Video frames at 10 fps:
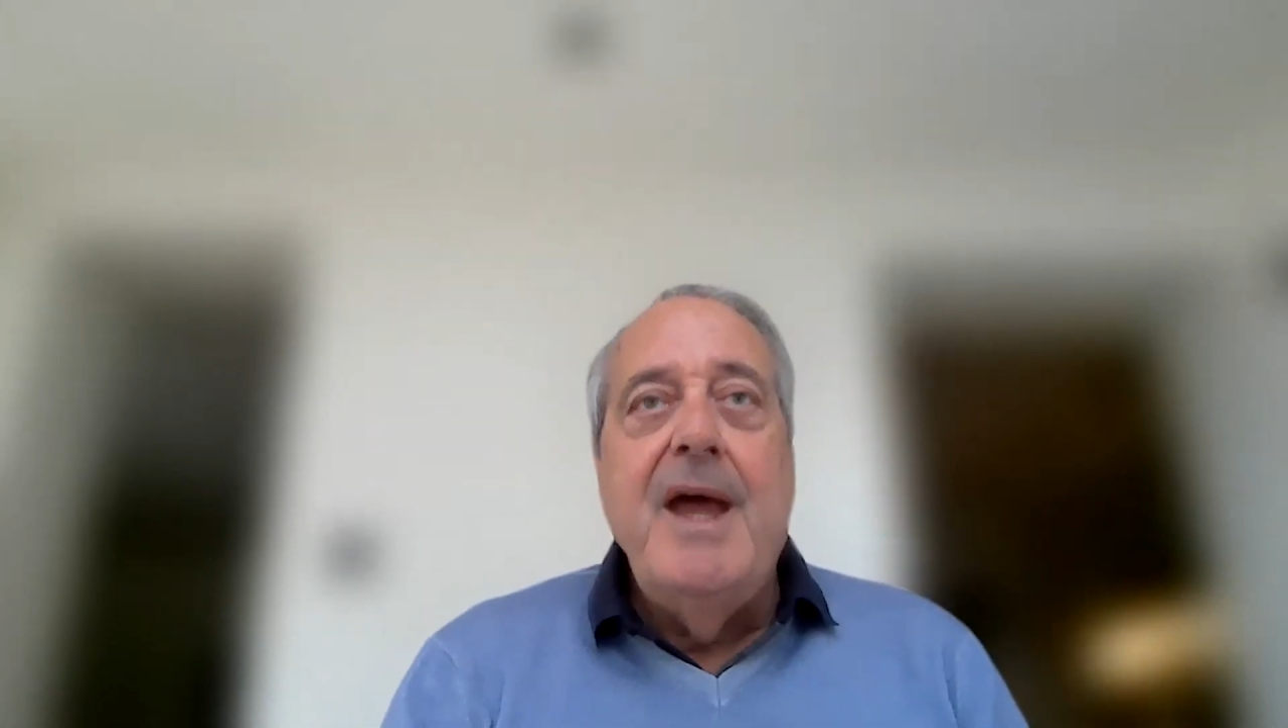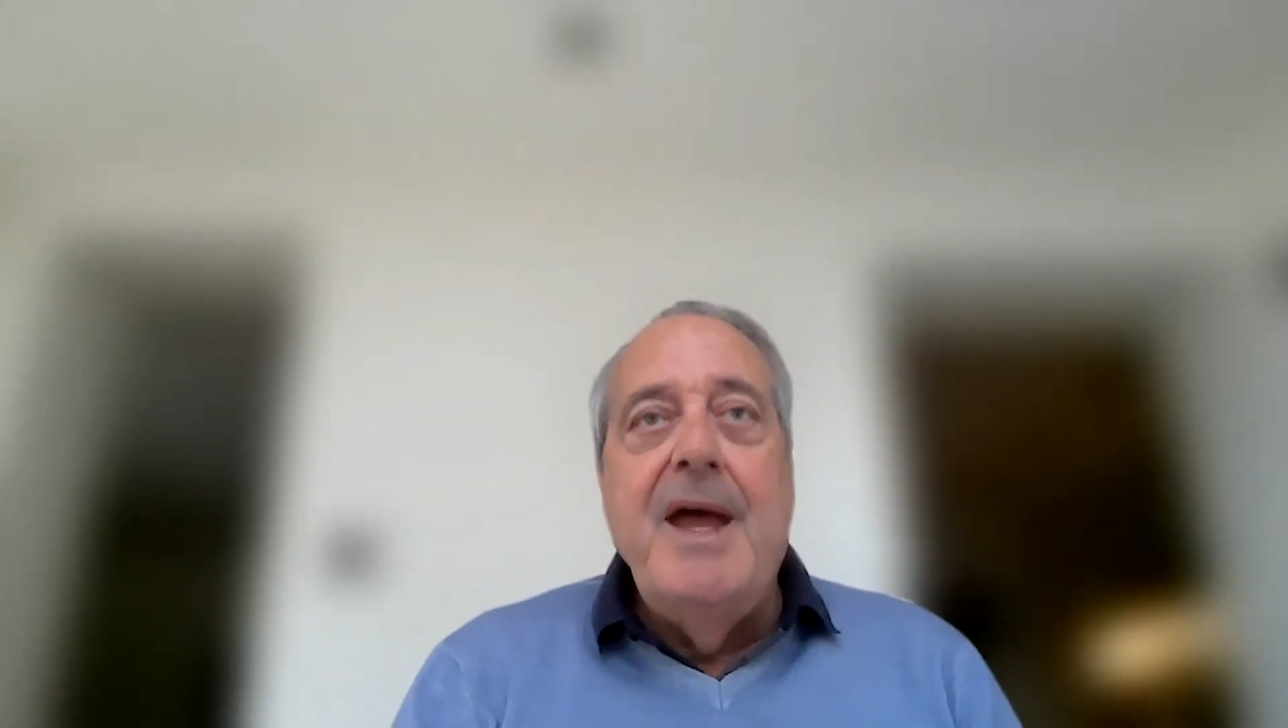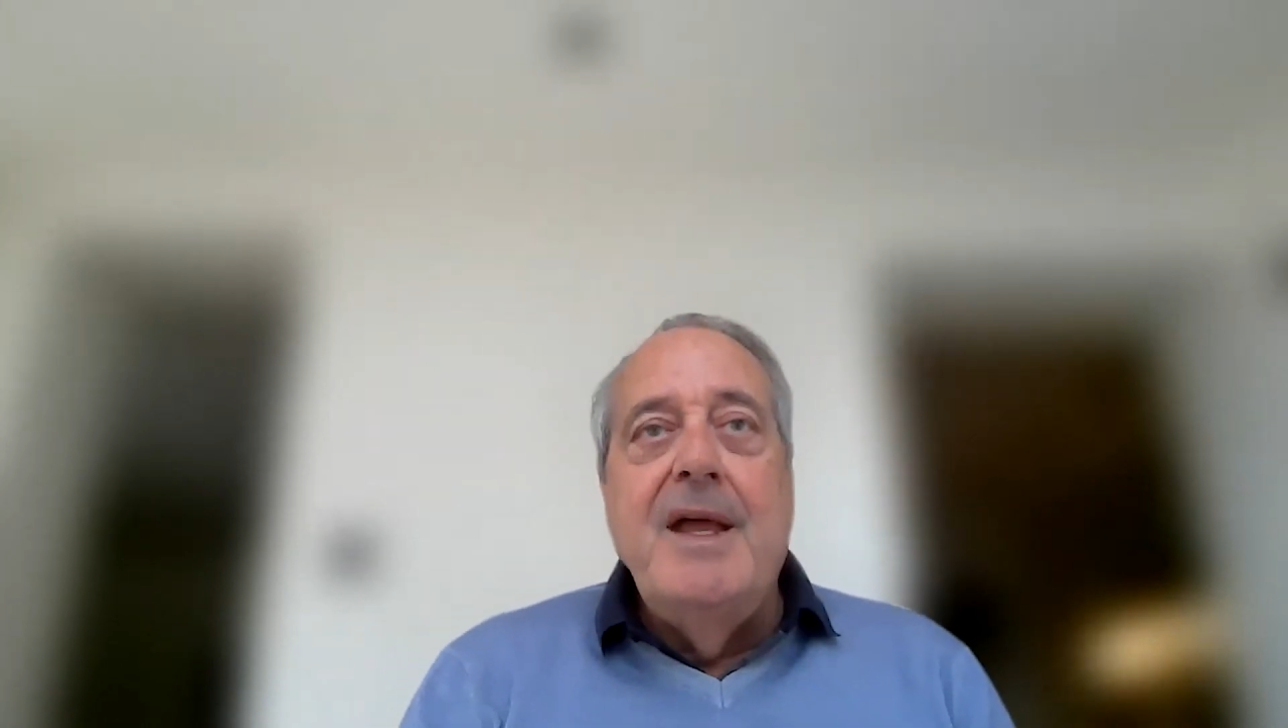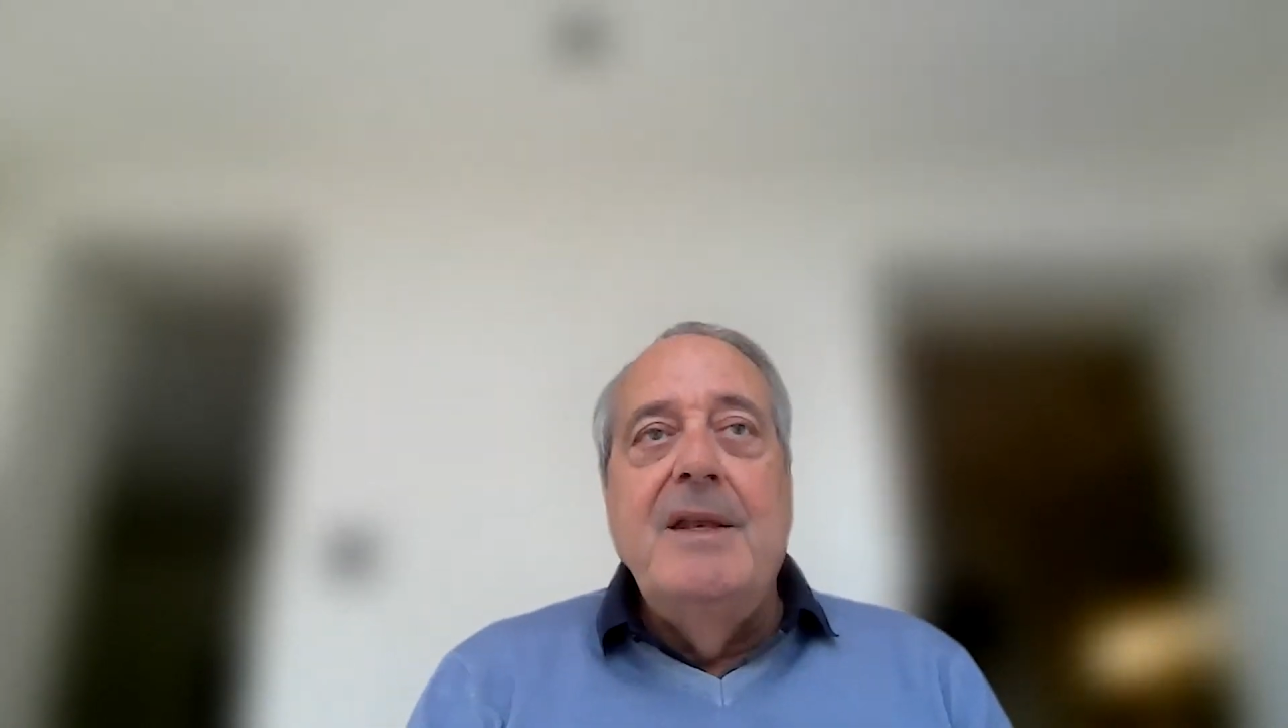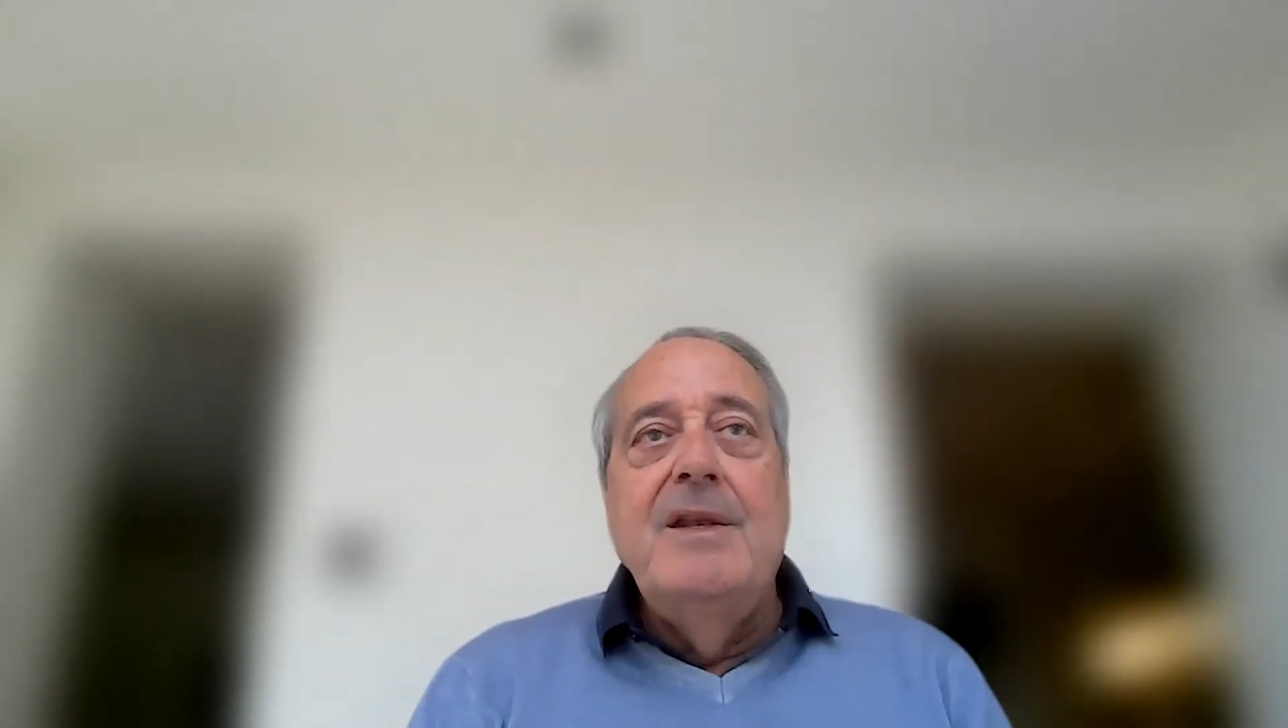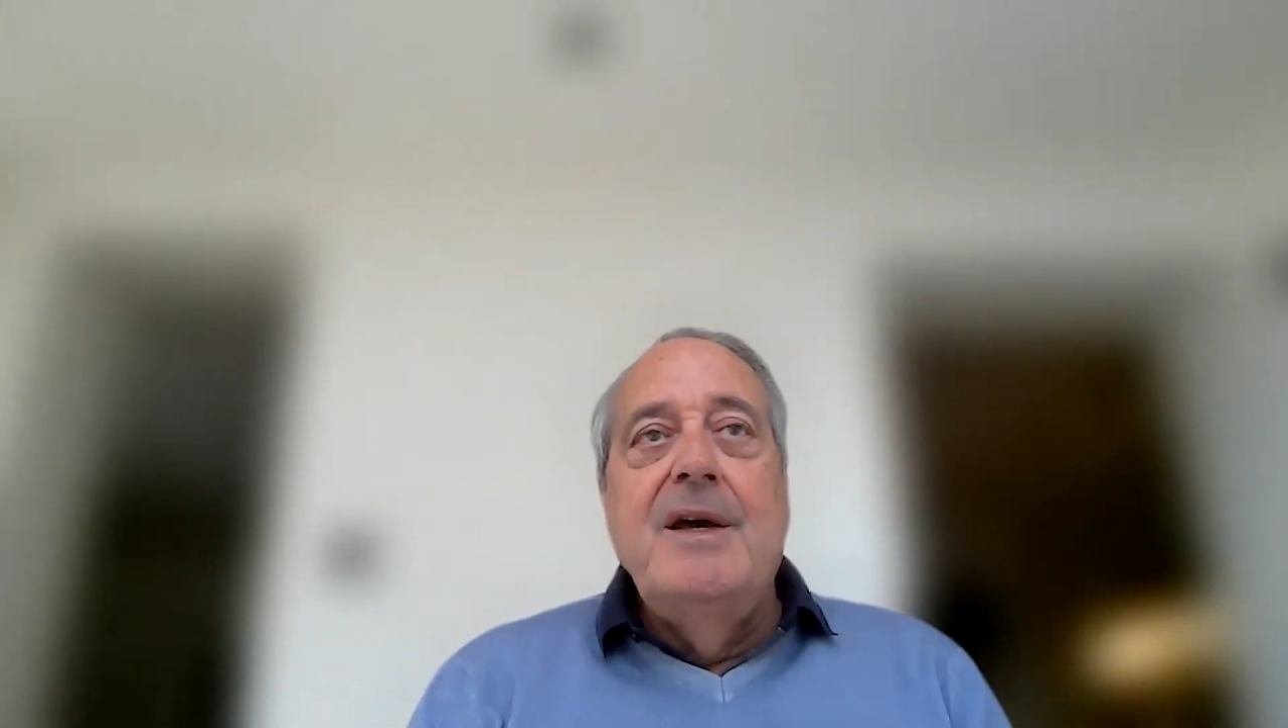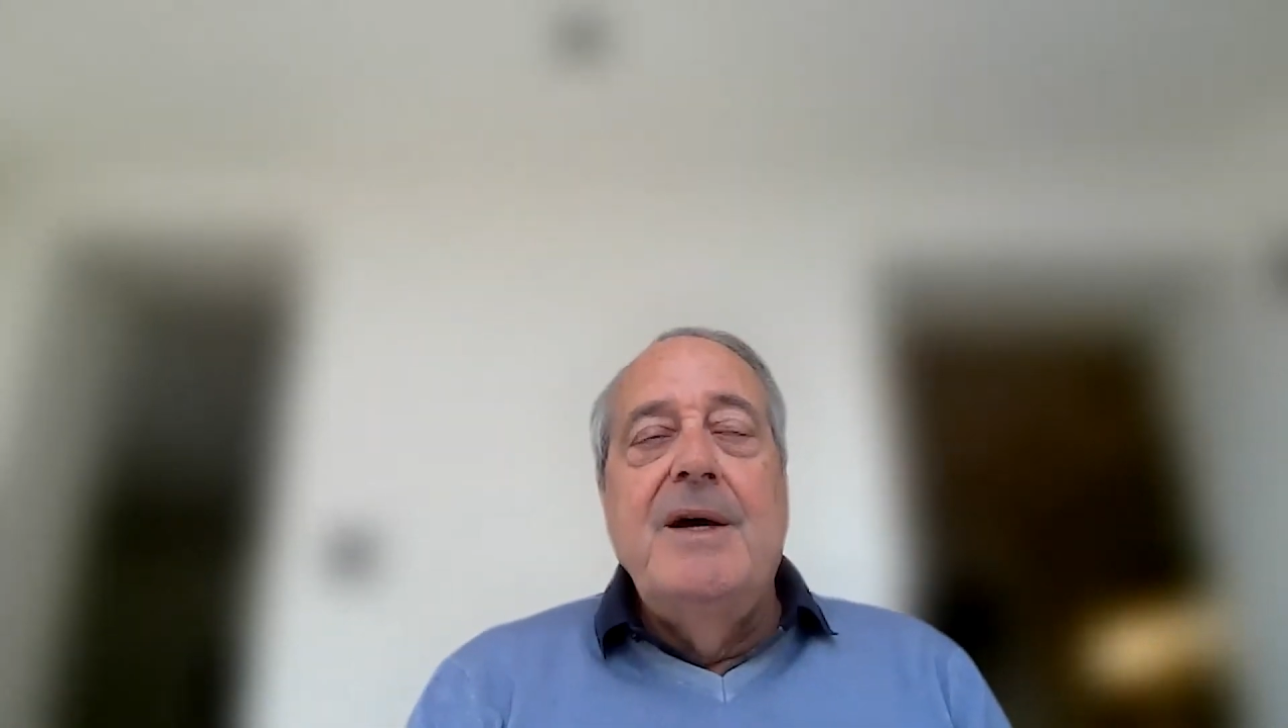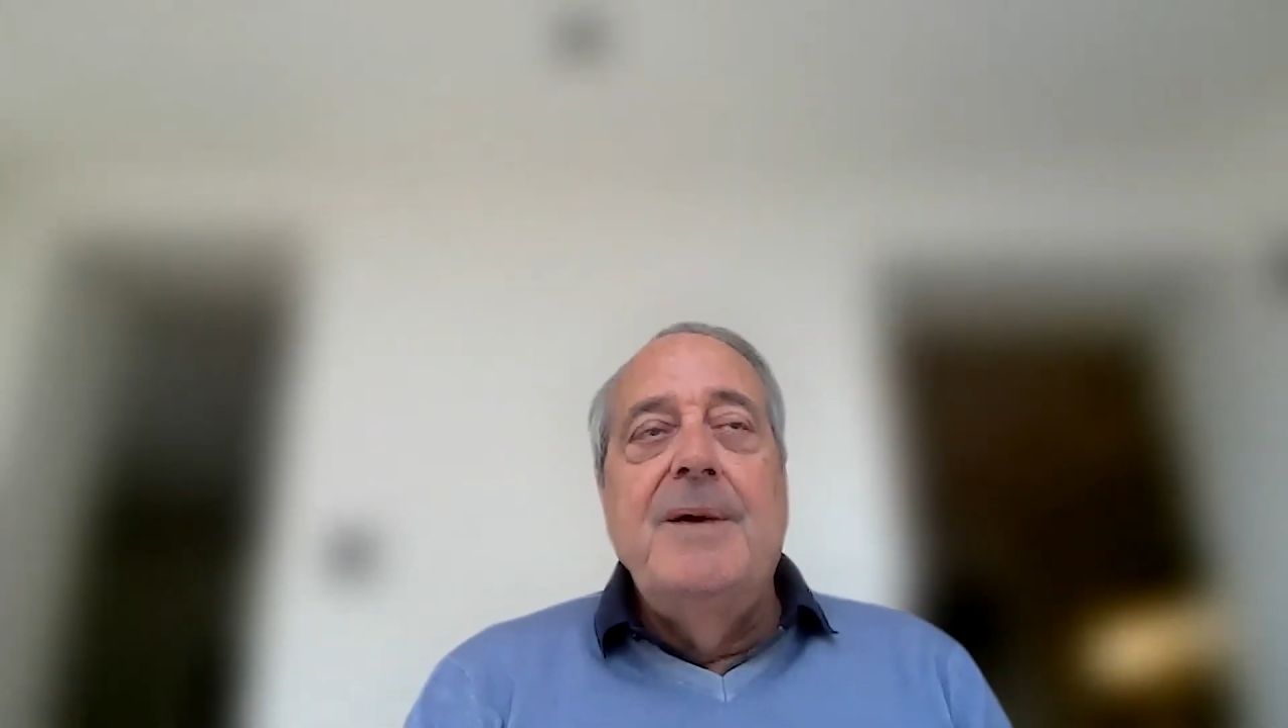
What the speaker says: And